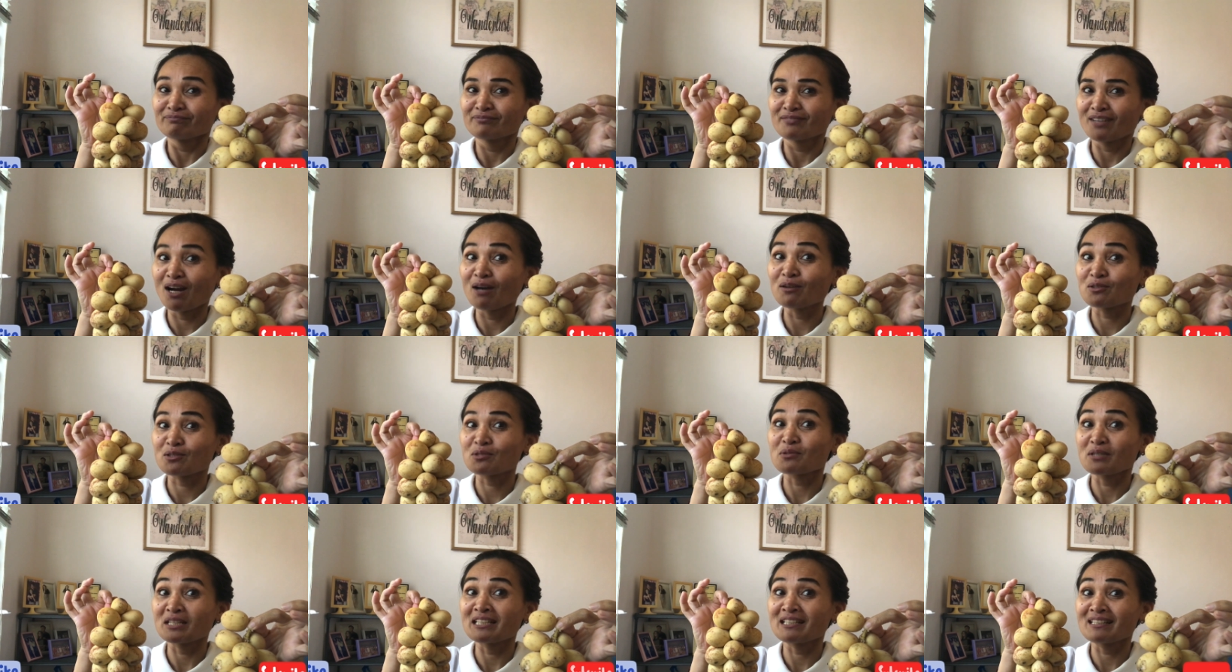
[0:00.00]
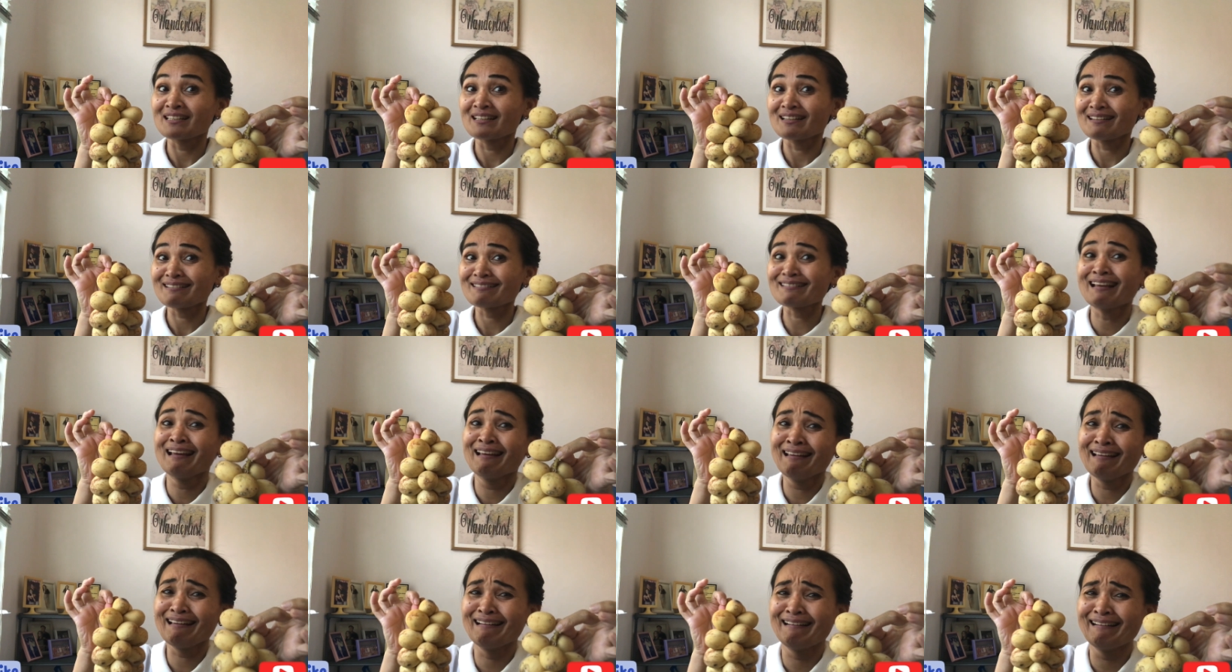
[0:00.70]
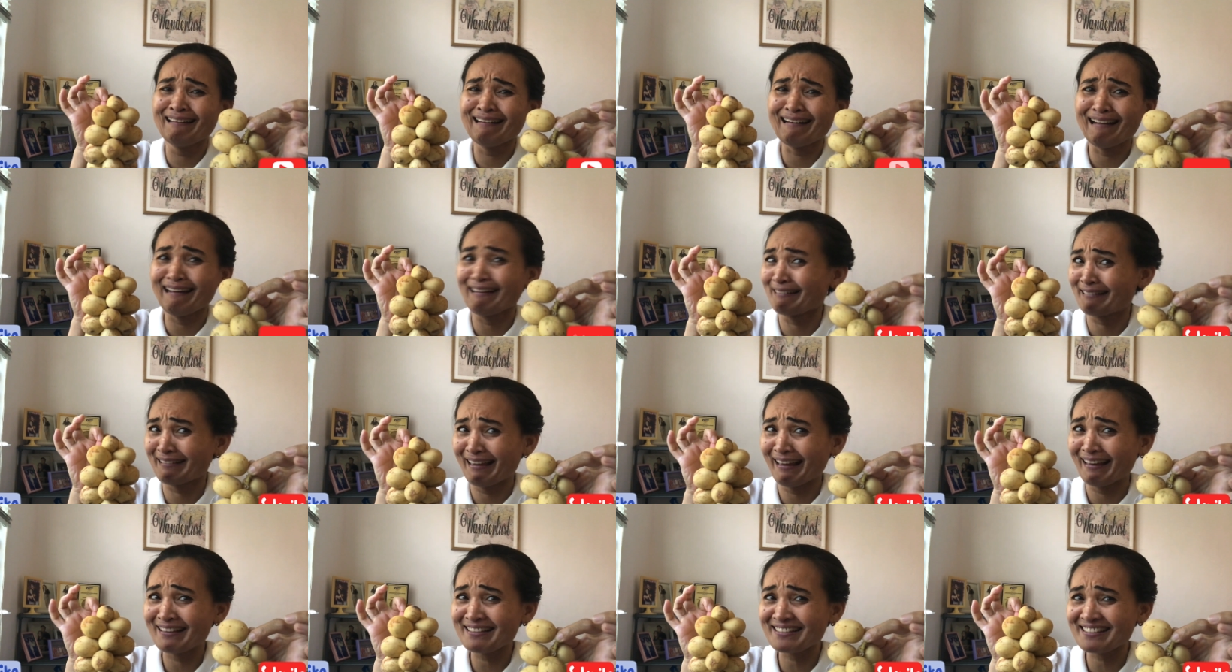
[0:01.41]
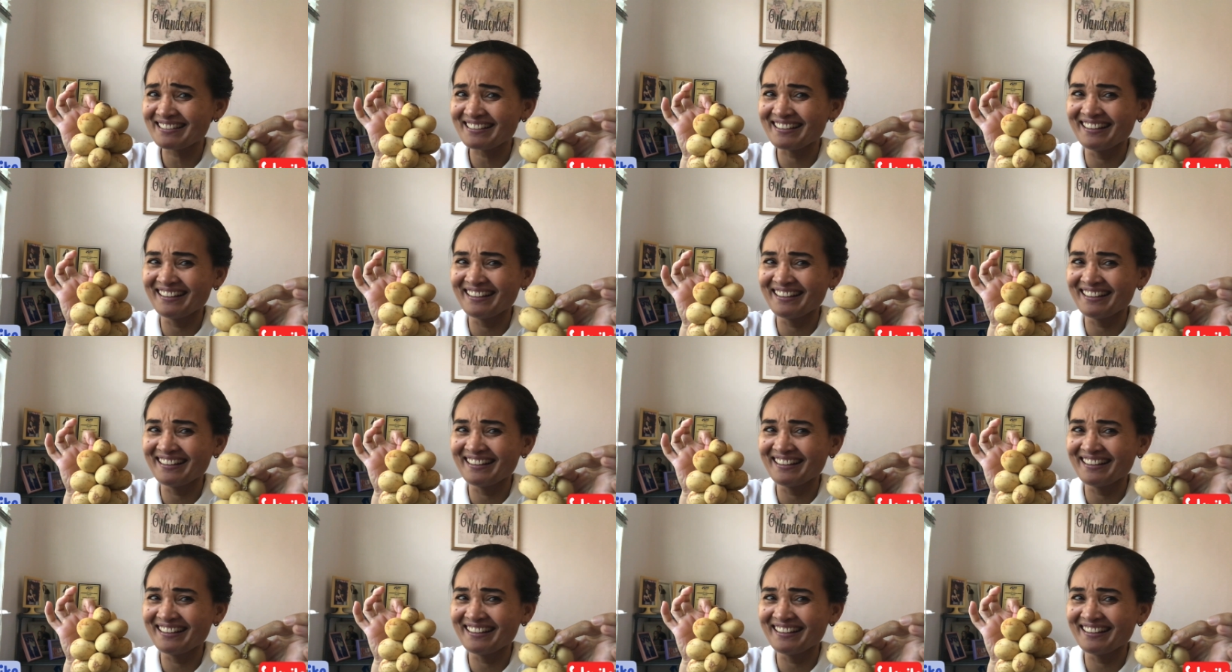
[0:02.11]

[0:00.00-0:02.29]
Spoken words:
how to eat it. I guess.